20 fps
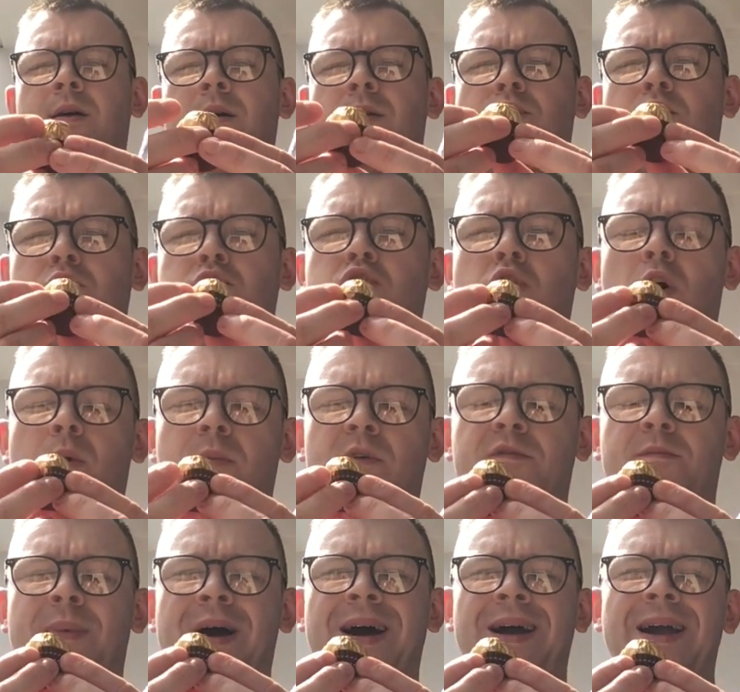the top of
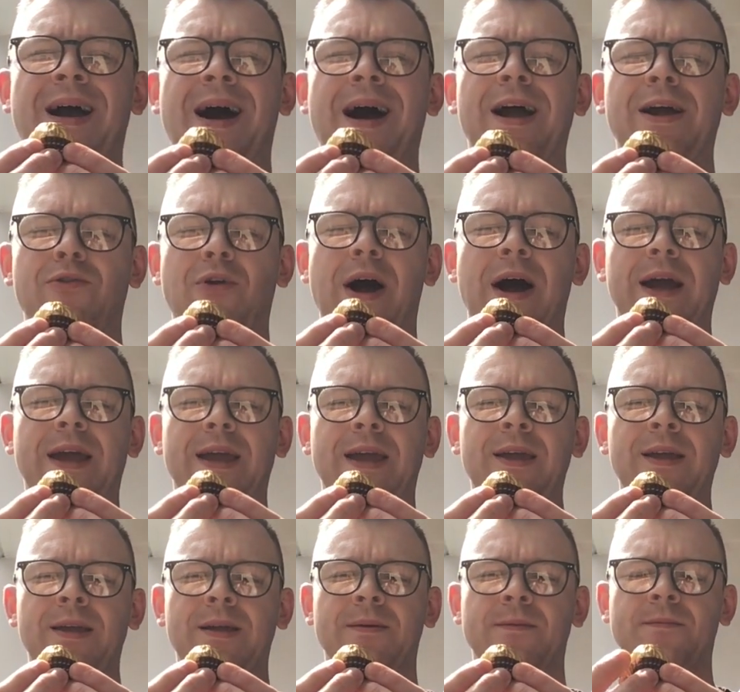my
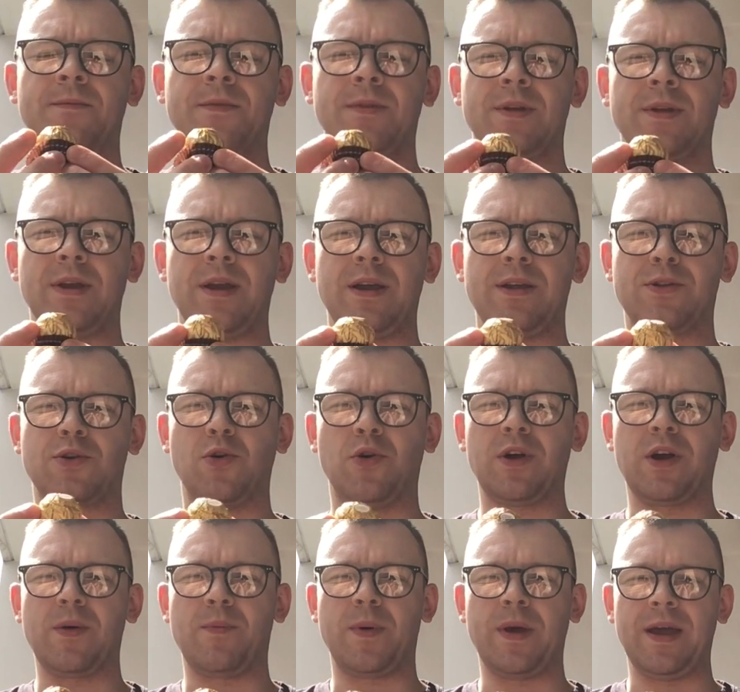hierarchy is going
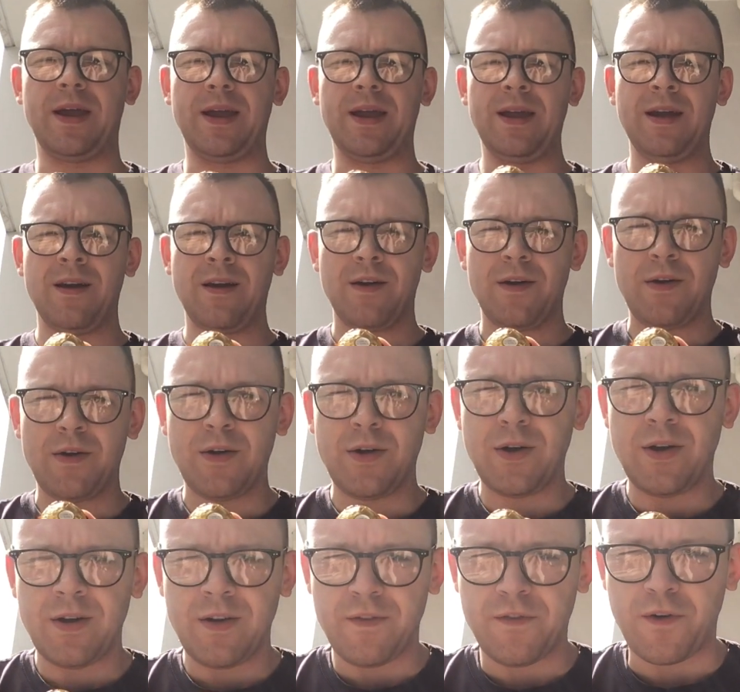to be
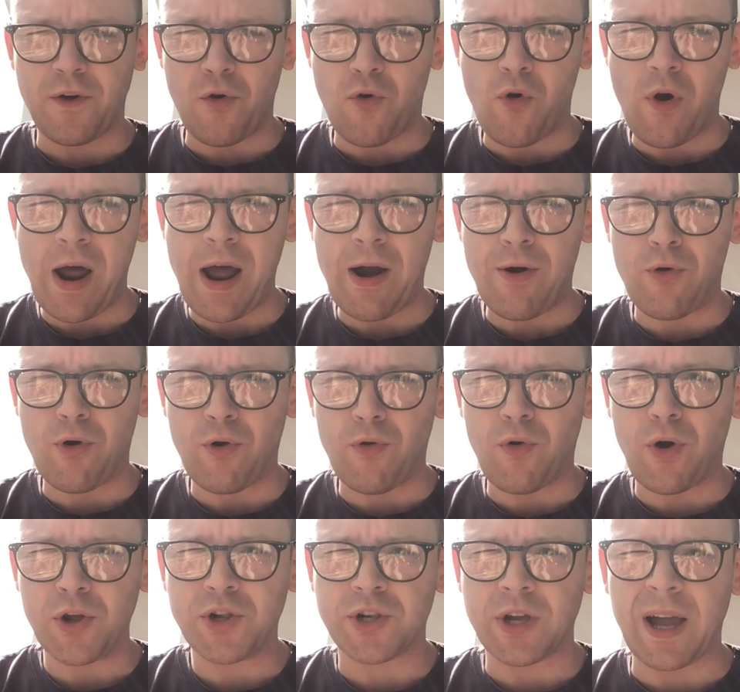Ferrero
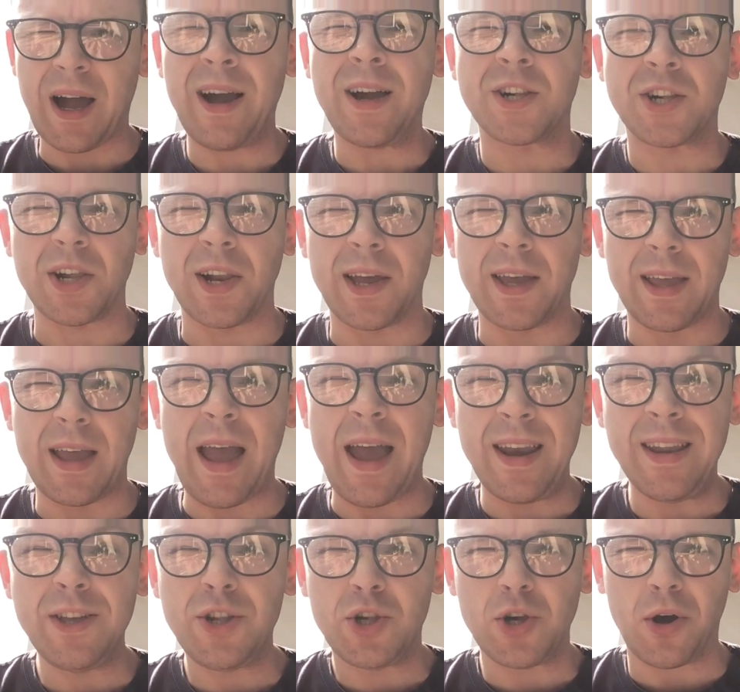Rocher. Actually,
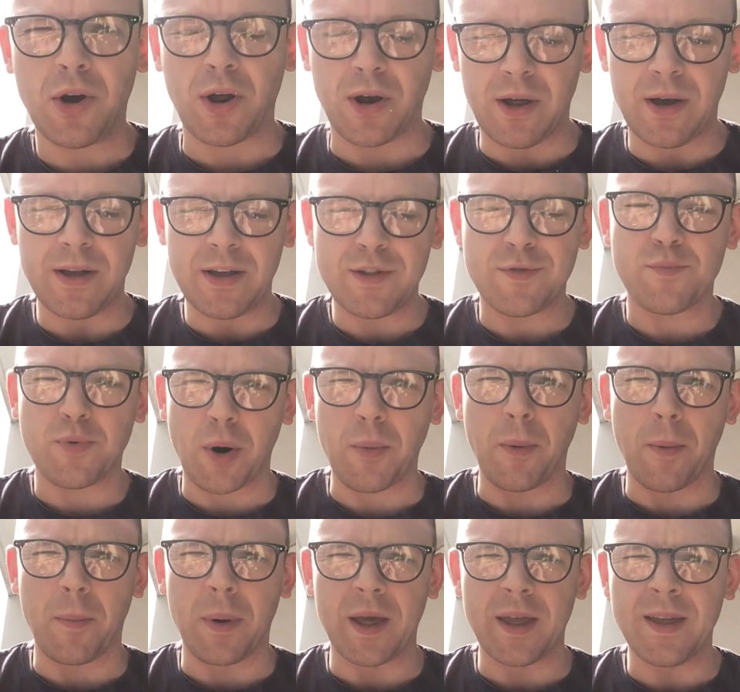any chocolate is
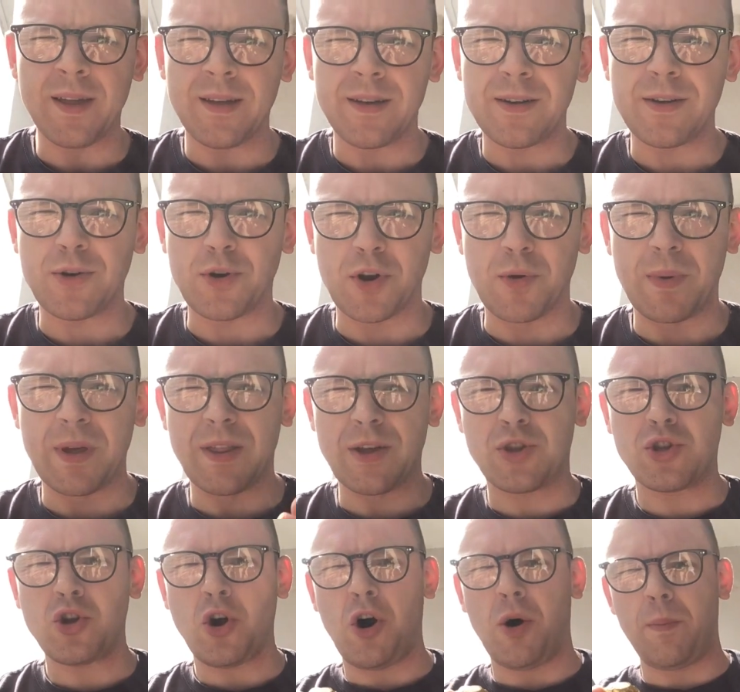probably going to be the
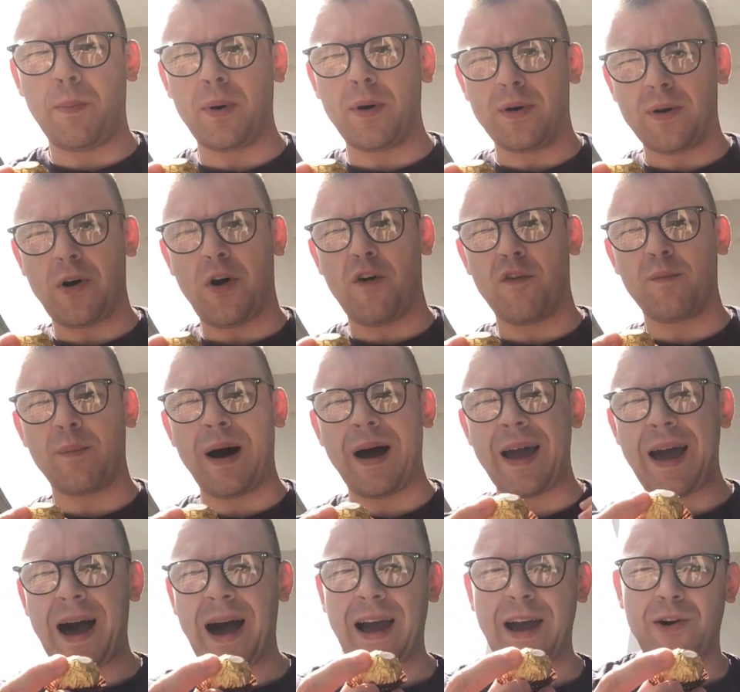top of my
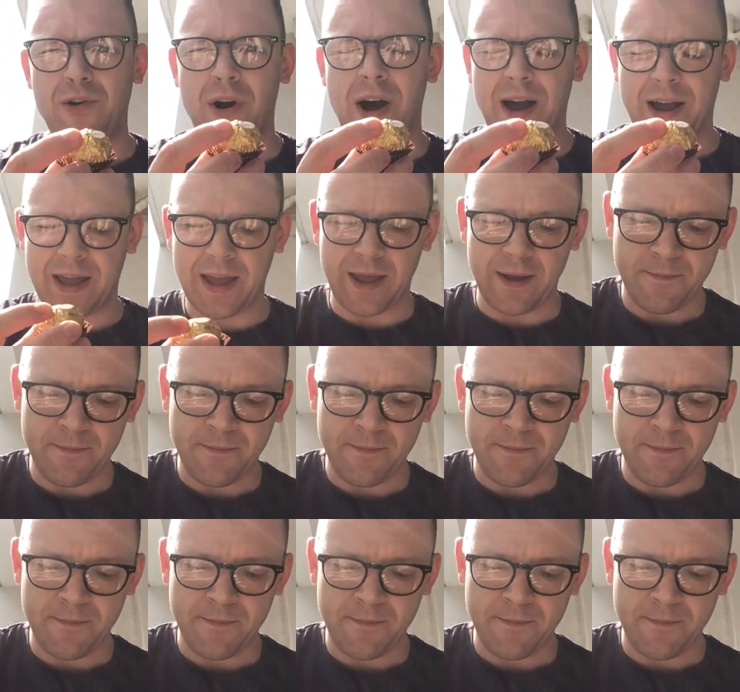hierarchy.